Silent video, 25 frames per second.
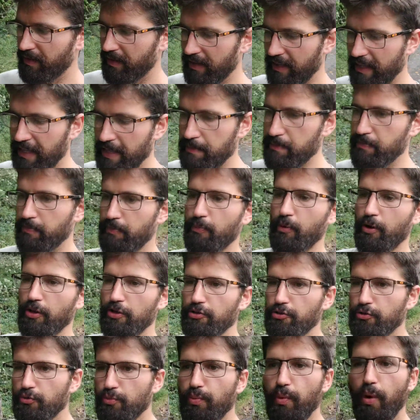Keep what
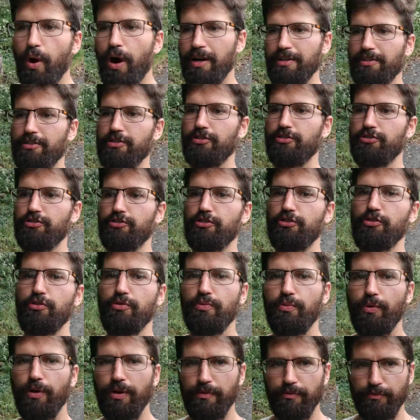you want to do,
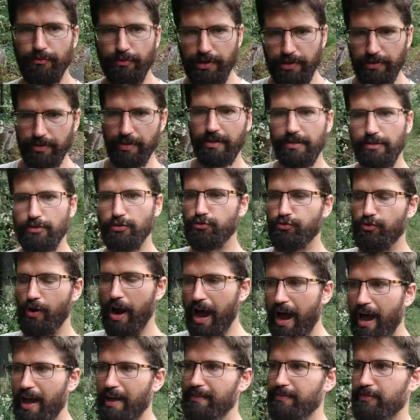what really
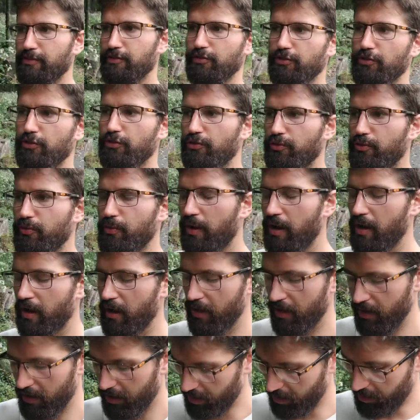drives you
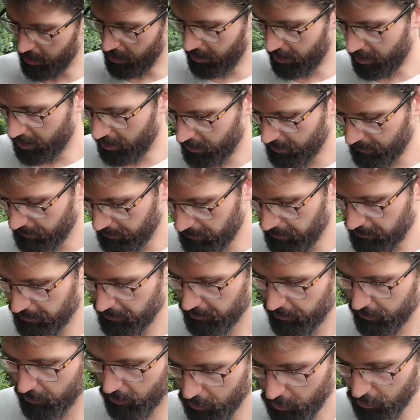
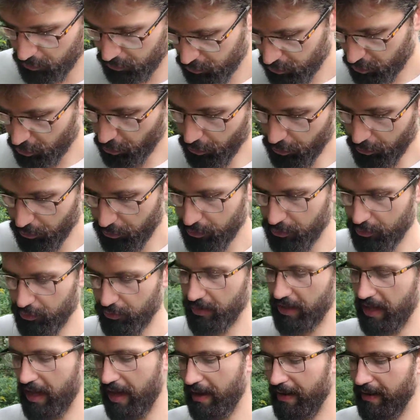to do
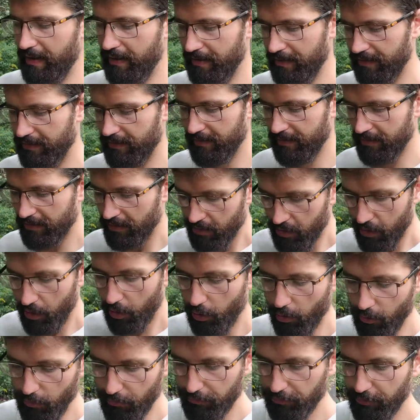that. And
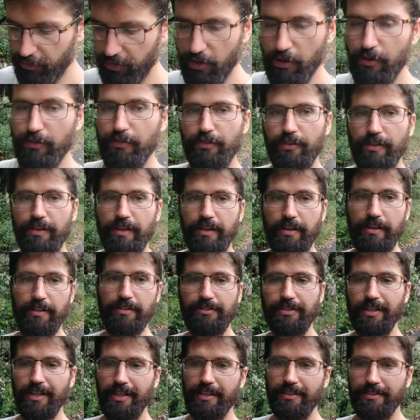hopefully over the
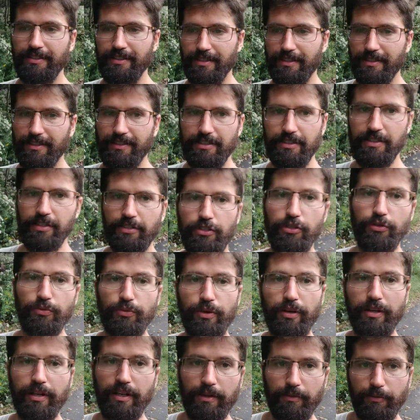years I get to continue
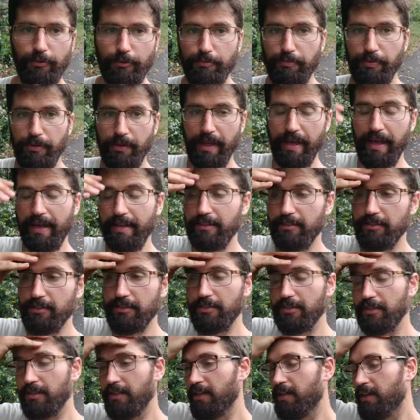working with
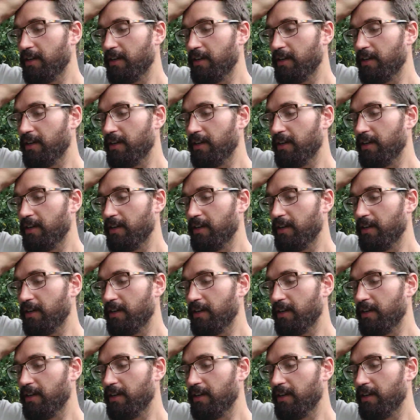plants.